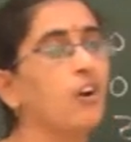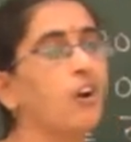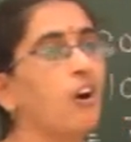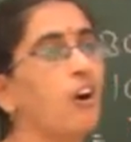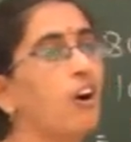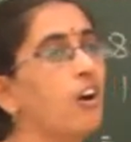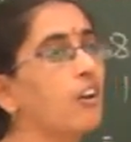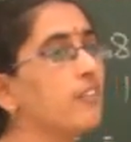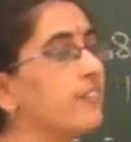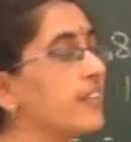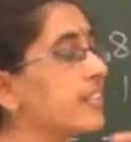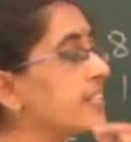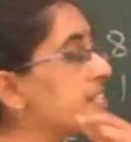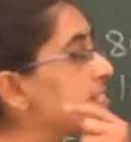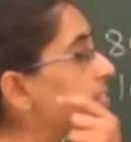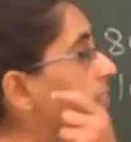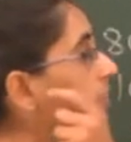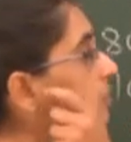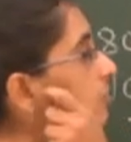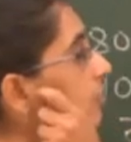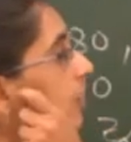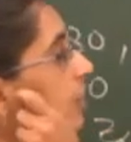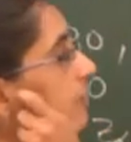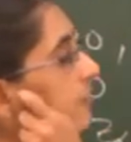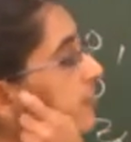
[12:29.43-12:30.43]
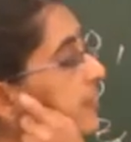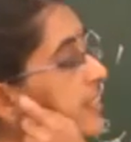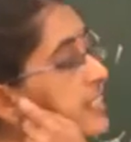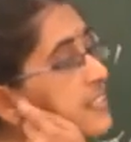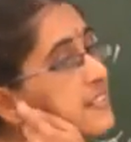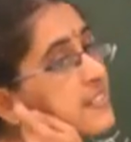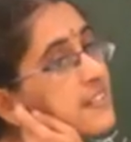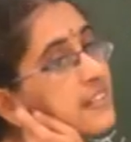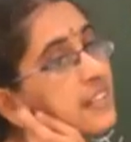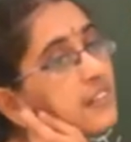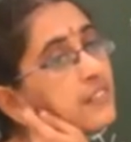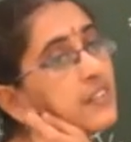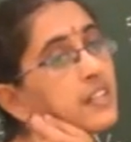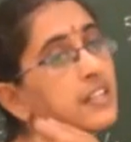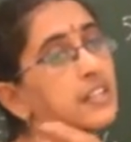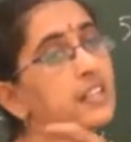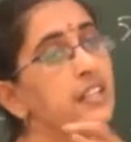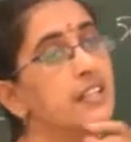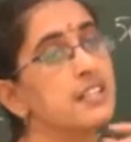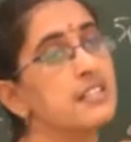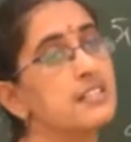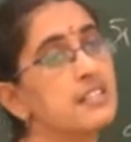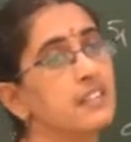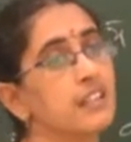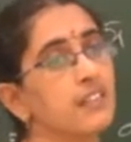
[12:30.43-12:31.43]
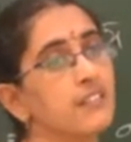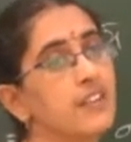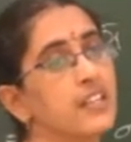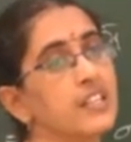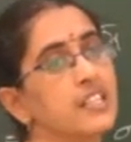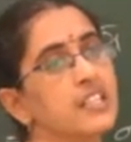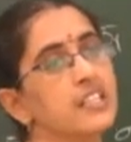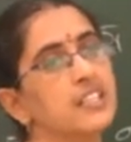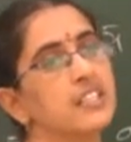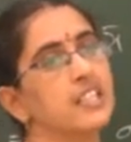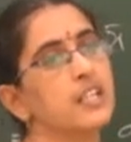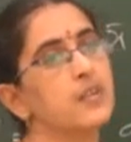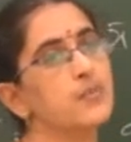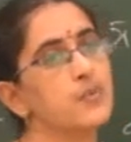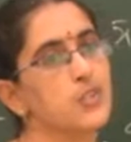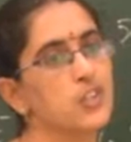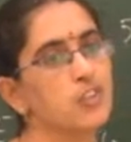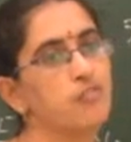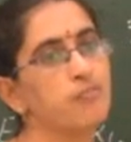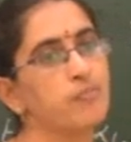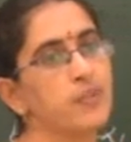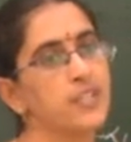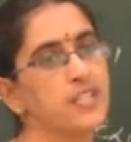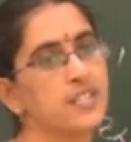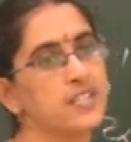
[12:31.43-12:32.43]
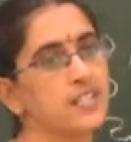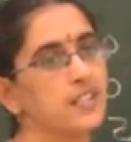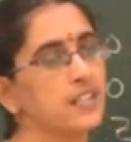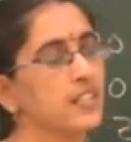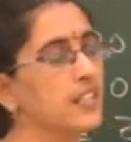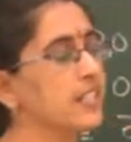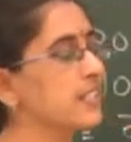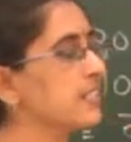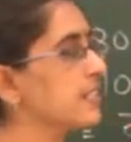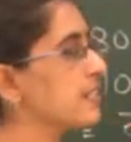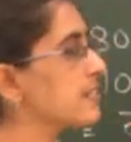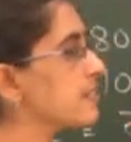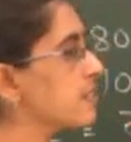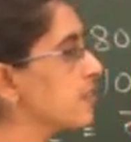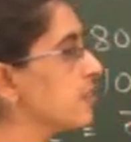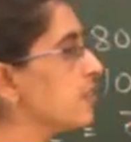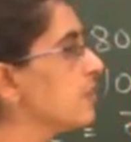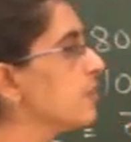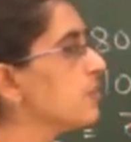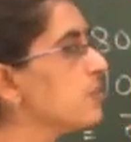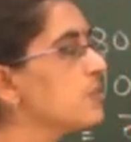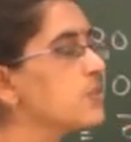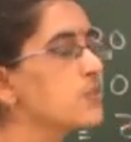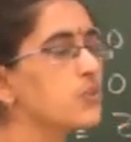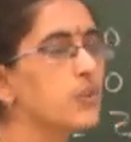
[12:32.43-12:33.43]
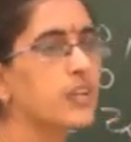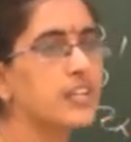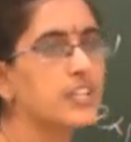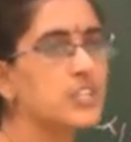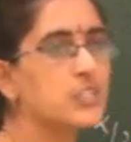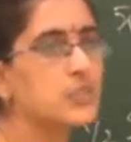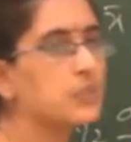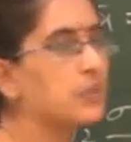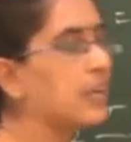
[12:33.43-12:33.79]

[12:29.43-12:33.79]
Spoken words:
always the confidence level is given in terms of percentages. So into